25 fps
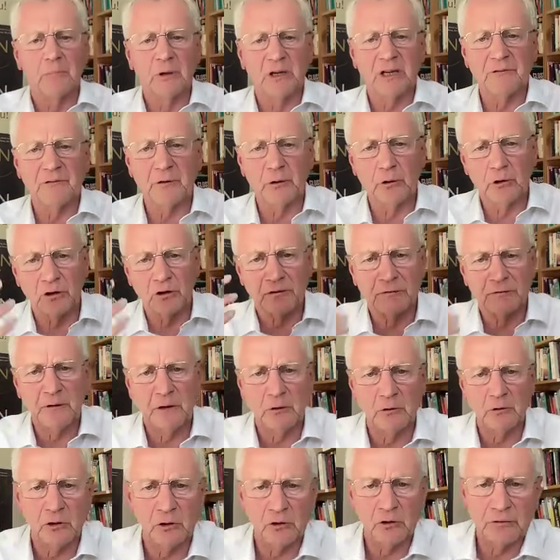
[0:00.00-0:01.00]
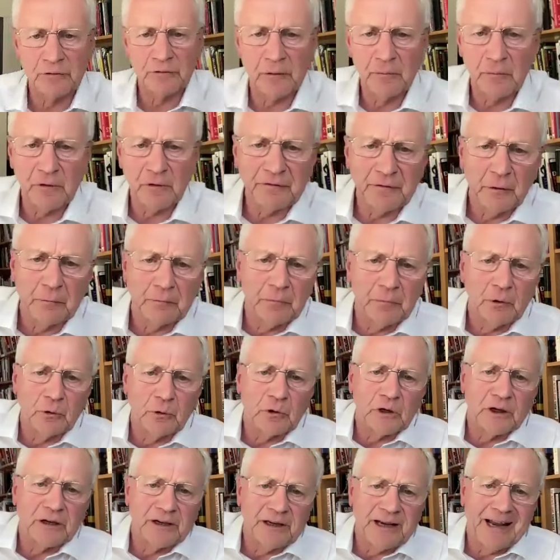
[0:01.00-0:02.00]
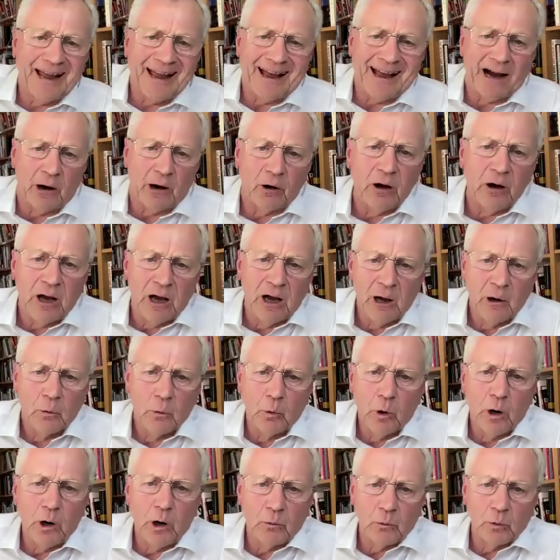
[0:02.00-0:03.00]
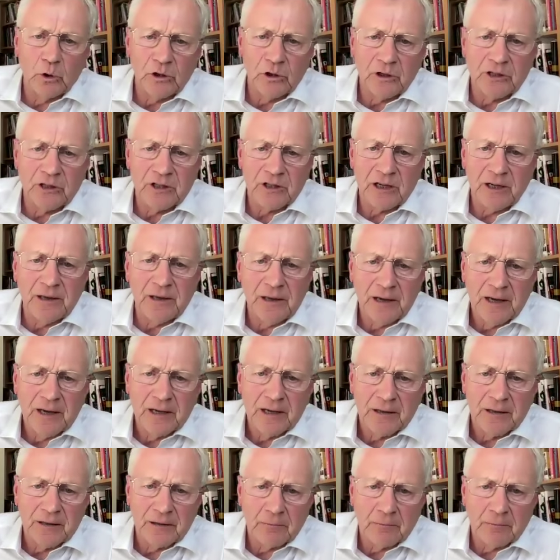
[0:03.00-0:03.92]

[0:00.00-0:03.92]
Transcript: But if you got a phone call from a footballer now, what would the